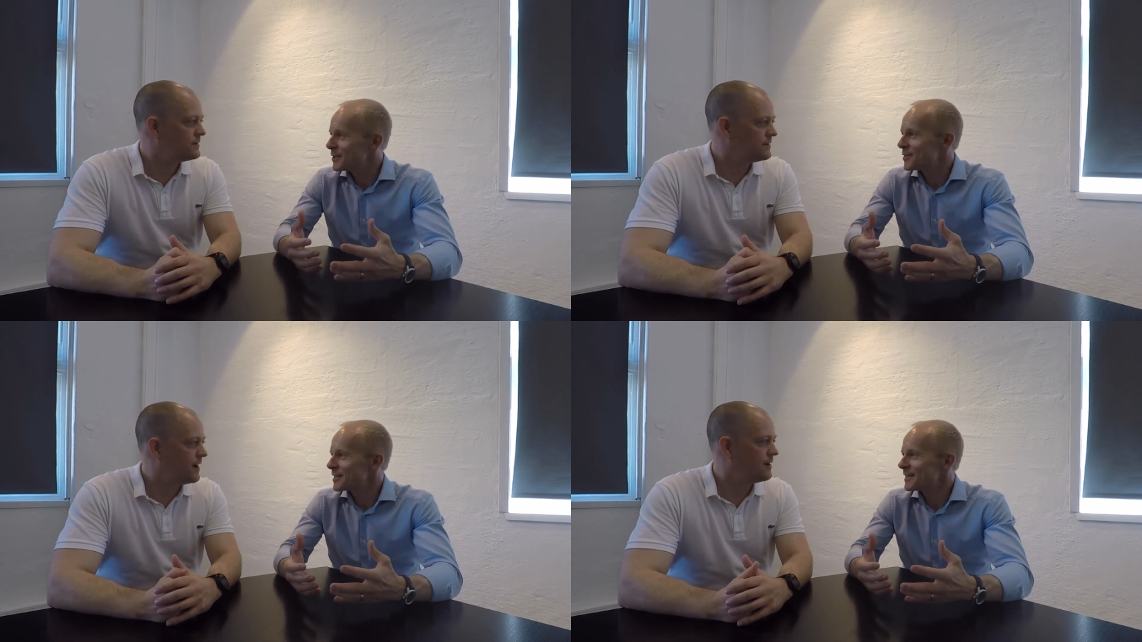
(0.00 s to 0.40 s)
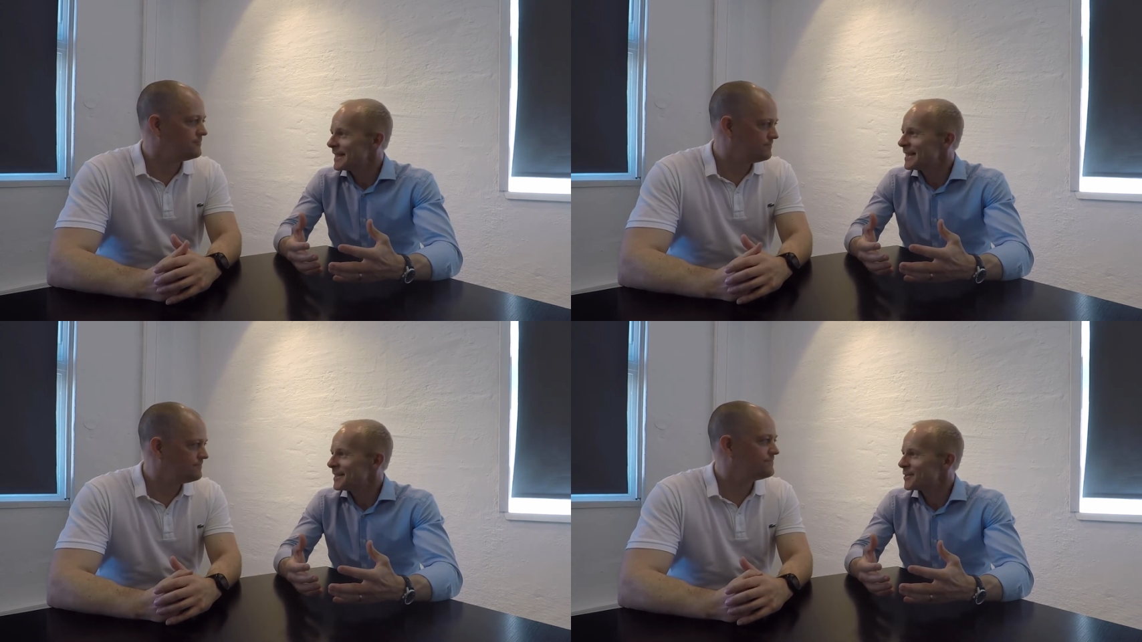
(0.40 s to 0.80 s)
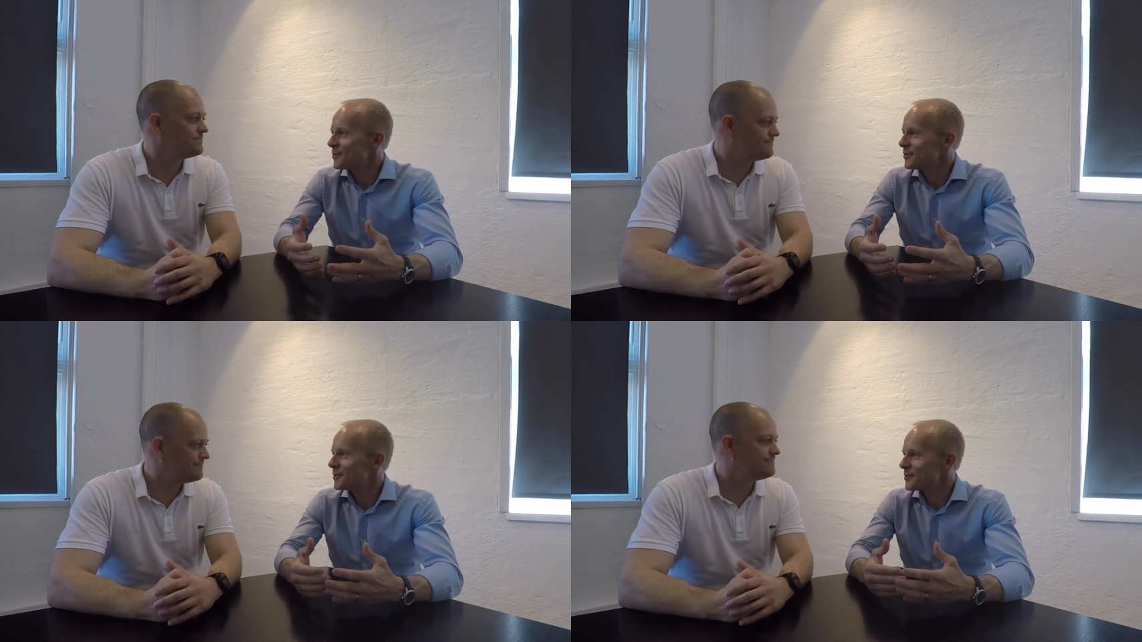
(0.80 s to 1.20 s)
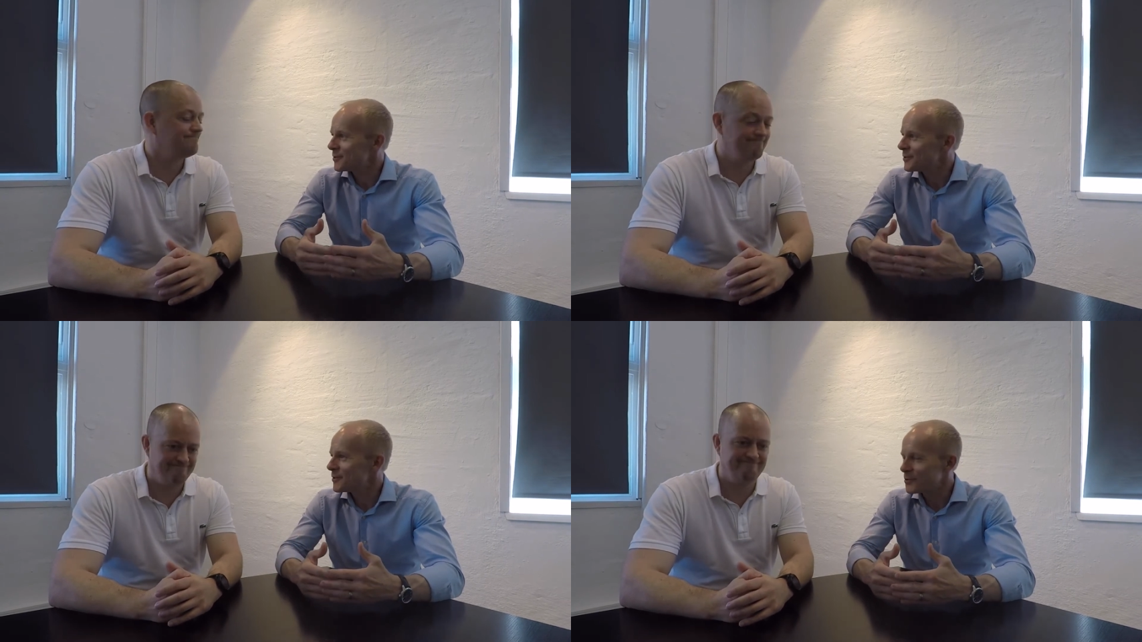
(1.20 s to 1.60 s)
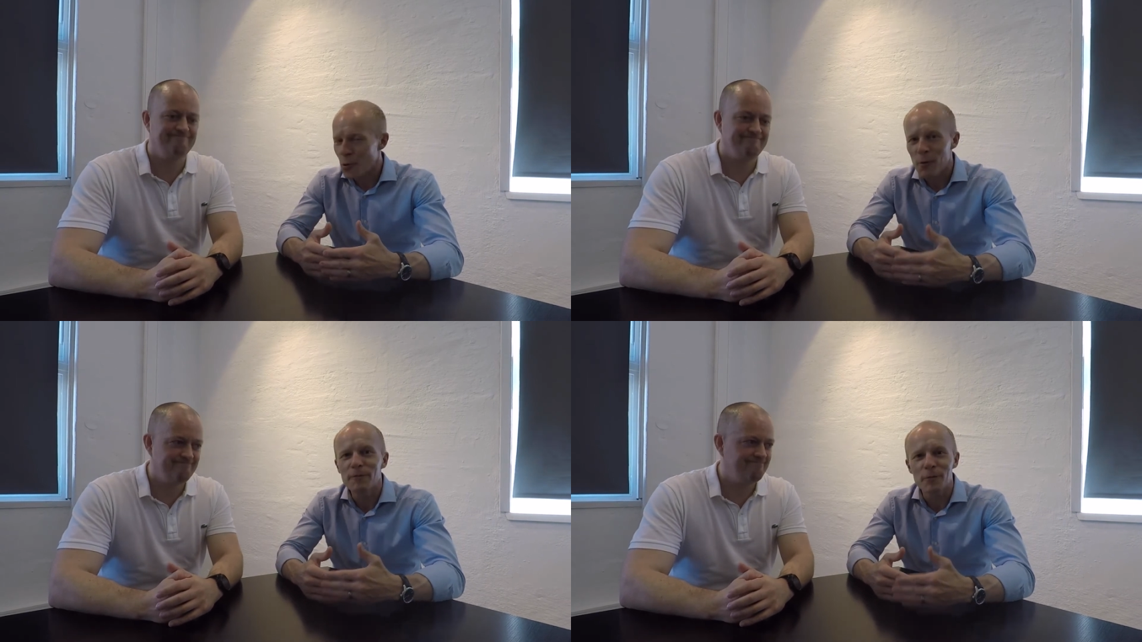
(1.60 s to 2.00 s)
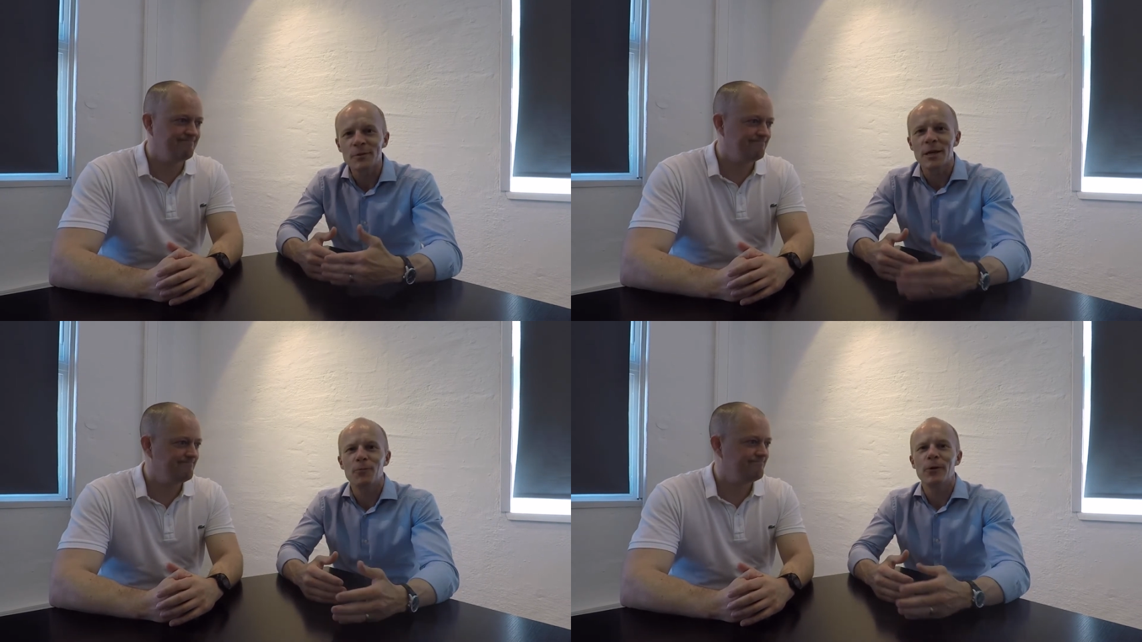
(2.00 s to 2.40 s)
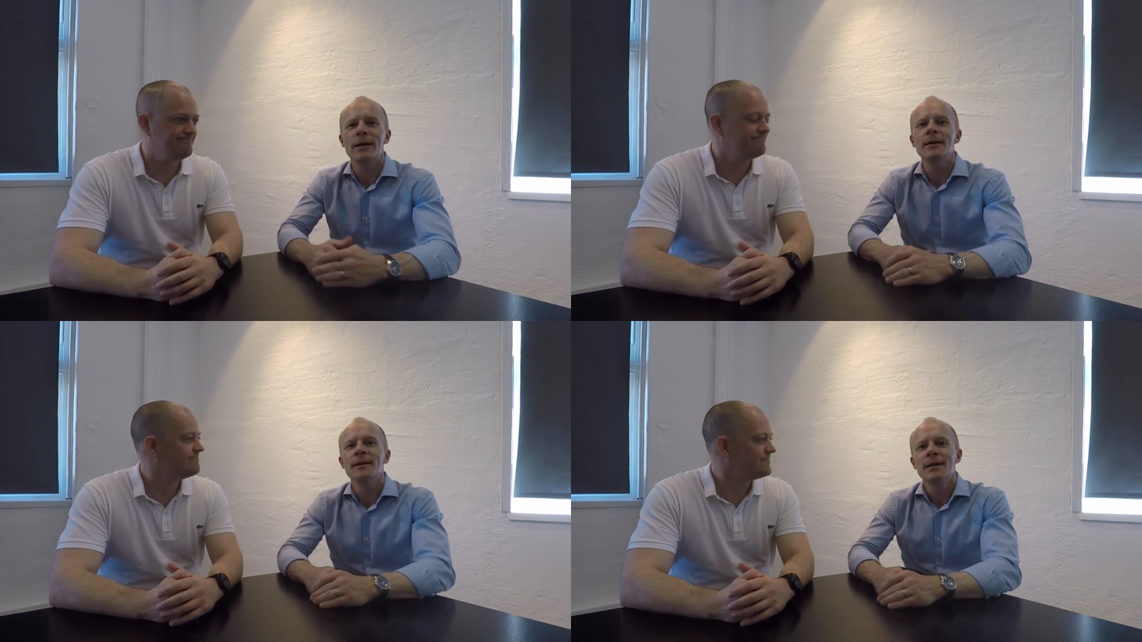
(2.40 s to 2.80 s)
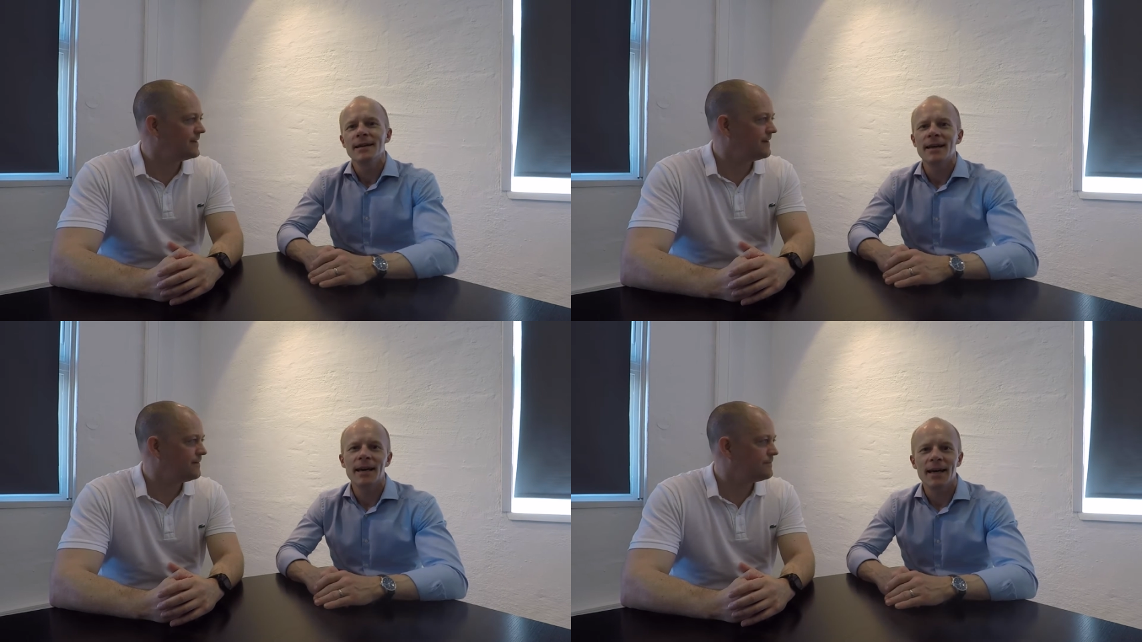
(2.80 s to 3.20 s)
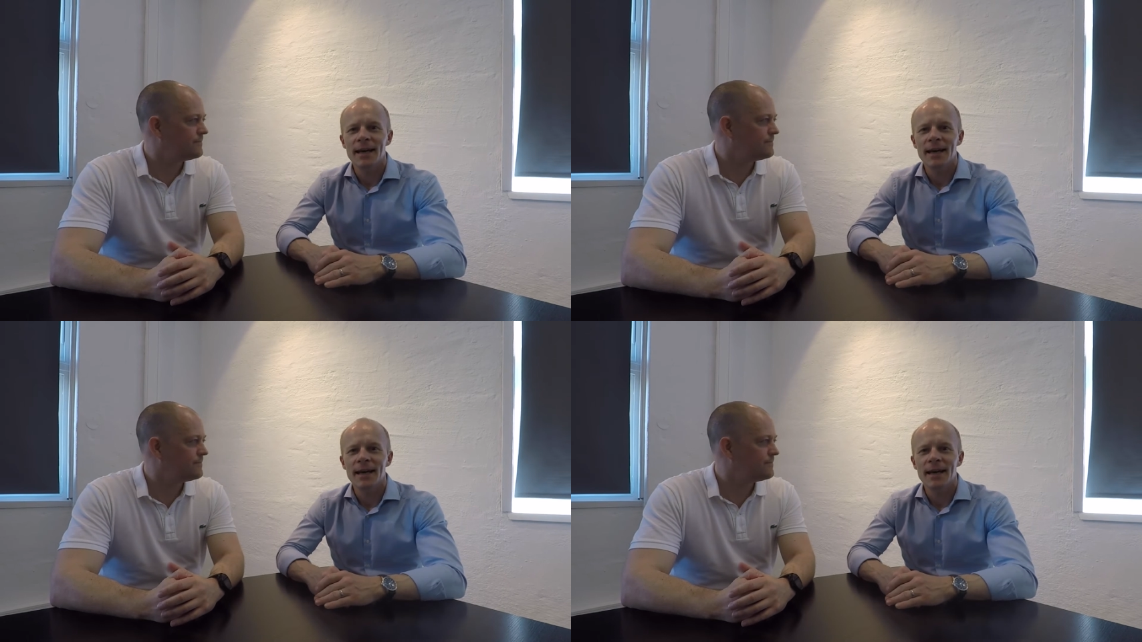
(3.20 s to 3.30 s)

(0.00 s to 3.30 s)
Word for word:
Speaker 1: We just yeah. needed to, to, to go from somewhere, yeah.